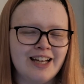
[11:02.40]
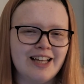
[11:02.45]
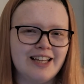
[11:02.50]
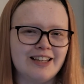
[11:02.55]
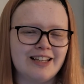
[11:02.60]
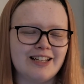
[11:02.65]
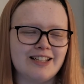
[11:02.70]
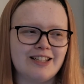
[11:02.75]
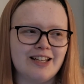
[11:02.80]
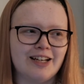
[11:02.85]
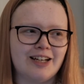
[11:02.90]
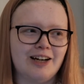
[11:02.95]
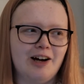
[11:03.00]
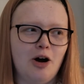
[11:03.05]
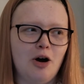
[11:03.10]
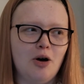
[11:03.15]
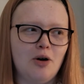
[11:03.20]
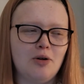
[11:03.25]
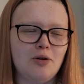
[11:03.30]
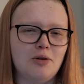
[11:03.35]
There's like a
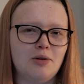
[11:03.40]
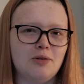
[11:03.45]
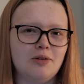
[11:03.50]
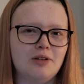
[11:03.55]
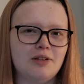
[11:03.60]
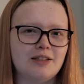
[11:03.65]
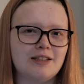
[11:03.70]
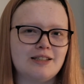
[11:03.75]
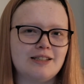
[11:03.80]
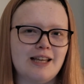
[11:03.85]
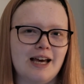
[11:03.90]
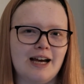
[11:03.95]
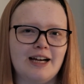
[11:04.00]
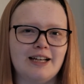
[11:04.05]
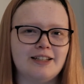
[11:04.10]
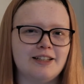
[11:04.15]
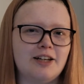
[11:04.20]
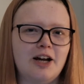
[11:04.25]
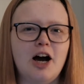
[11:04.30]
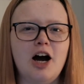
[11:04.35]
whole 1.5
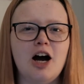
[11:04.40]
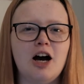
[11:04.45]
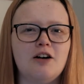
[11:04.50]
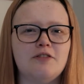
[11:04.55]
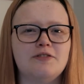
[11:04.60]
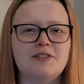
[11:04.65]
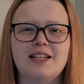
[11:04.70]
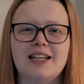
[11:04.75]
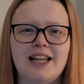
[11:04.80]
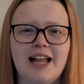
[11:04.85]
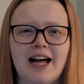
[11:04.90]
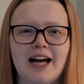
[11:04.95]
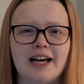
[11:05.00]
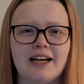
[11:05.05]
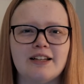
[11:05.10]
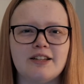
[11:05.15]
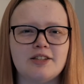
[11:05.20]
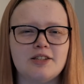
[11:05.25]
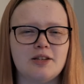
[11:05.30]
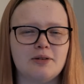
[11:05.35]
seconds delay,
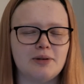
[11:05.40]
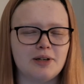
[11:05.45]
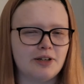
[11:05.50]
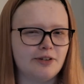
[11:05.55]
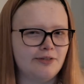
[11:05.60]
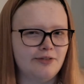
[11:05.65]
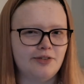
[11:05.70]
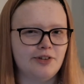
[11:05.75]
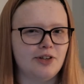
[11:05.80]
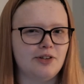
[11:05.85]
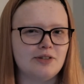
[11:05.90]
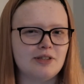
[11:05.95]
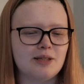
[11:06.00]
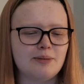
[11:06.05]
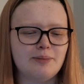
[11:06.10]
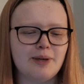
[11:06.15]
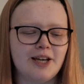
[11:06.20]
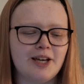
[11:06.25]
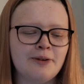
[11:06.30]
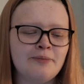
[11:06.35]
and so it confuses
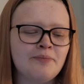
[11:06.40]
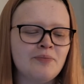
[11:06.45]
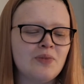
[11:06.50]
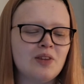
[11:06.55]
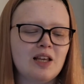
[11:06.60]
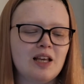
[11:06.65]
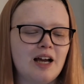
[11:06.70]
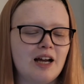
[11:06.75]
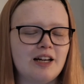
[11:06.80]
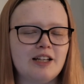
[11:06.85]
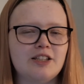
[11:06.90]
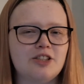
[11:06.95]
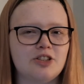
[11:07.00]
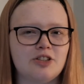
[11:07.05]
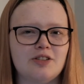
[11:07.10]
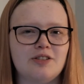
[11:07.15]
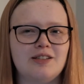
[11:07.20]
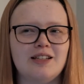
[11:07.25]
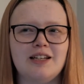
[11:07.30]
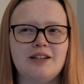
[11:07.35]
me and
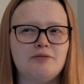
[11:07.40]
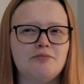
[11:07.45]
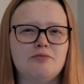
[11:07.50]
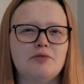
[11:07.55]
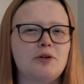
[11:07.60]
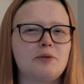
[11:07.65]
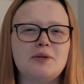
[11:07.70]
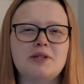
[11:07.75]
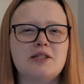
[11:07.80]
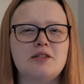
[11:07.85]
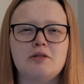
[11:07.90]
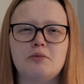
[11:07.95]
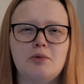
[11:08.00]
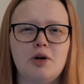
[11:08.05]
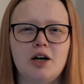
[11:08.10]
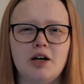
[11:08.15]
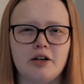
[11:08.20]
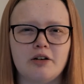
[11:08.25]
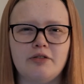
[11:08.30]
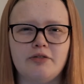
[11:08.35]
it ruins the
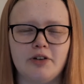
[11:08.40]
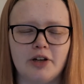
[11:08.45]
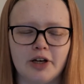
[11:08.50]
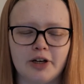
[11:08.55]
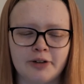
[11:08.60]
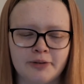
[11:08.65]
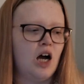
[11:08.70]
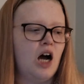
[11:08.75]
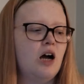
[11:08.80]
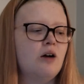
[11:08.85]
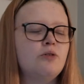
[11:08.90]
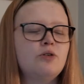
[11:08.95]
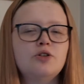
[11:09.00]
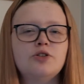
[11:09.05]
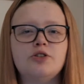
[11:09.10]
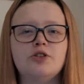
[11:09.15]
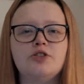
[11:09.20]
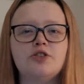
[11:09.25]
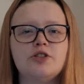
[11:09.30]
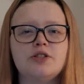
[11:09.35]
workflow. I've
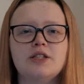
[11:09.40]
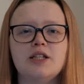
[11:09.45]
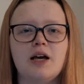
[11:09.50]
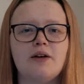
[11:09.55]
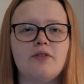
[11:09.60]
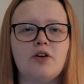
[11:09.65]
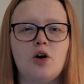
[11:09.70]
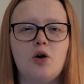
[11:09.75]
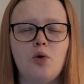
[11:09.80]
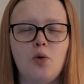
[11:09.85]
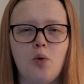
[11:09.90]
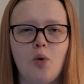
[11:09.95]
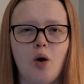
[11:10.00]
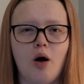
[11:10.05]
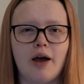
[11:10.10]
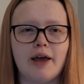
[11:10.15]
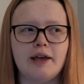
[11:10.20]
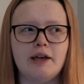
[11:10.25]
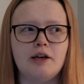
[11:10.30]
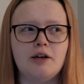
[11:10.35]
also just never
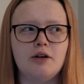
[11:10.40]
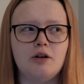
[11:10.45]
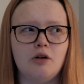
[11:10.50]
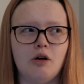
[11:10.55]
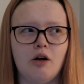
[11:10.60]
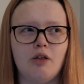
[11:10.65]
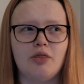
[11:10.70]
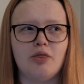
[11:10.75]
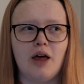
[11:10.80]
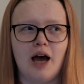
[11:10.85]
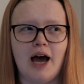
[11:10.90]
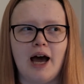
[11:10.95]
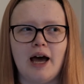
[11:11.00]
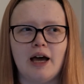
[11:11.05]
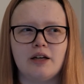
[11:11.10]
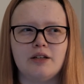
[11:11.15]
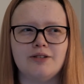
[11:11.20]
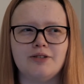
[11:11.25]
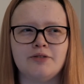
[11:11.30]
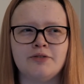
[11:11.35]
quite gotten the
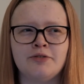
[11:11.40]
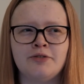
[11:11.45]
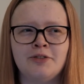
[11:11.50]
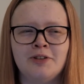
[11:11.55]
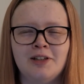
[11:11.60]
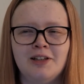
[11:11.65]
hang of,